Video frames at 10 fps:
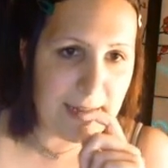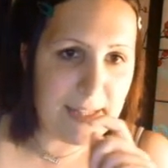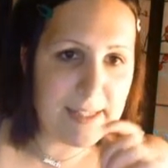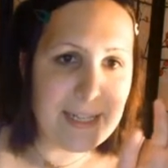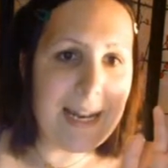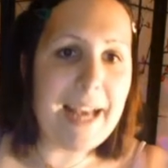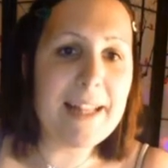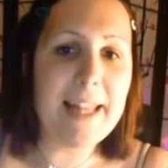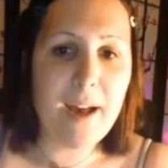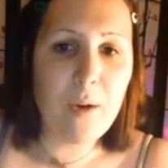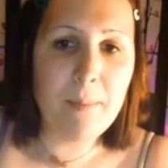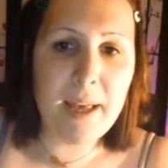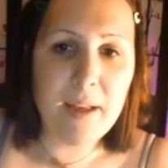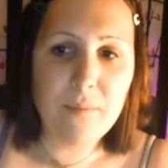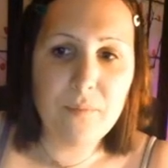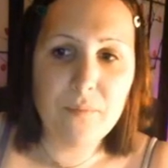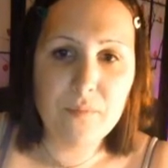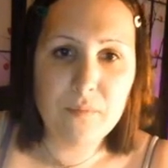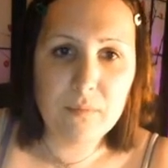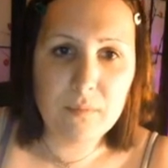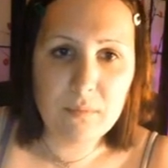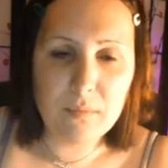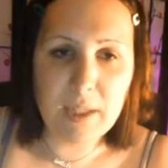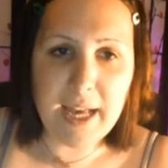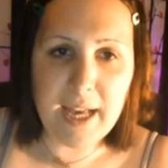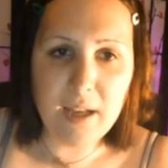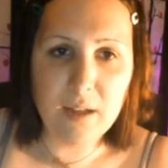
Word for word: Select the helmet. Okay.